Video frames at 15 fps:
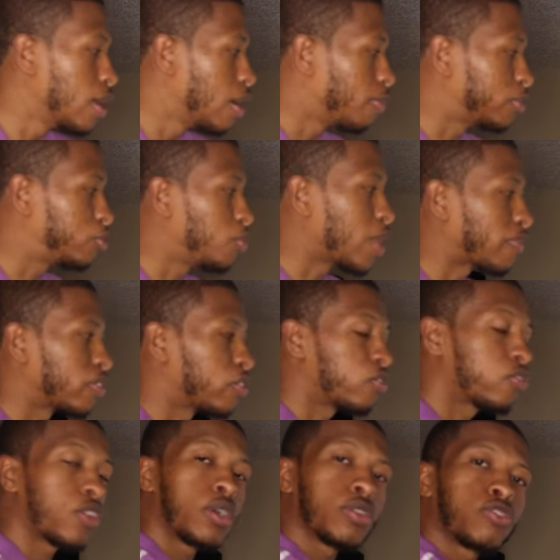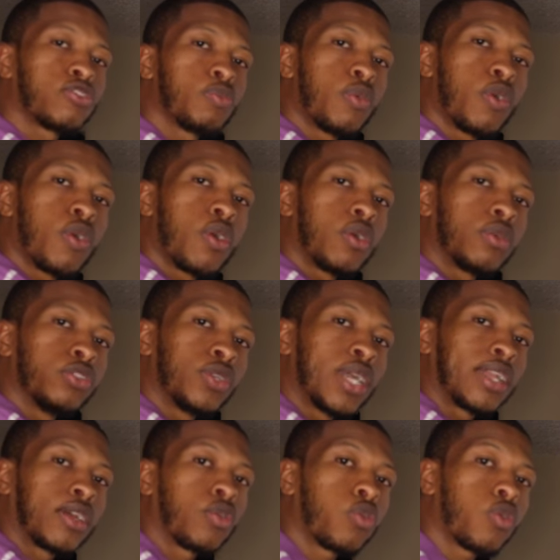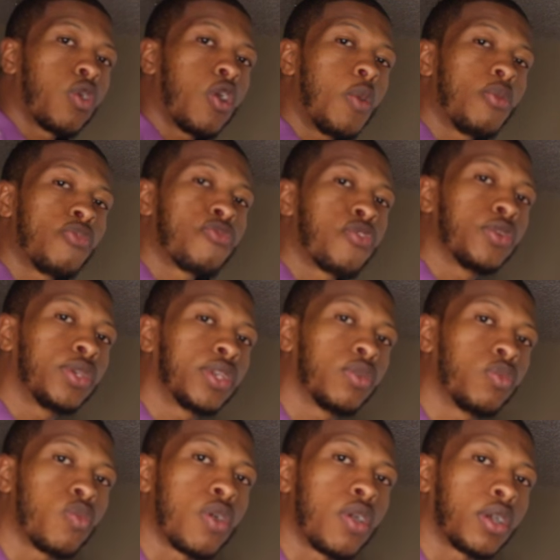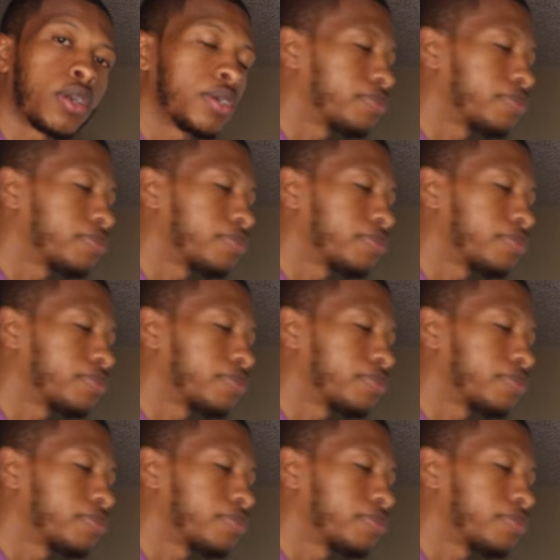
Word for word: but you have to start small. You got to crawl before you can walk.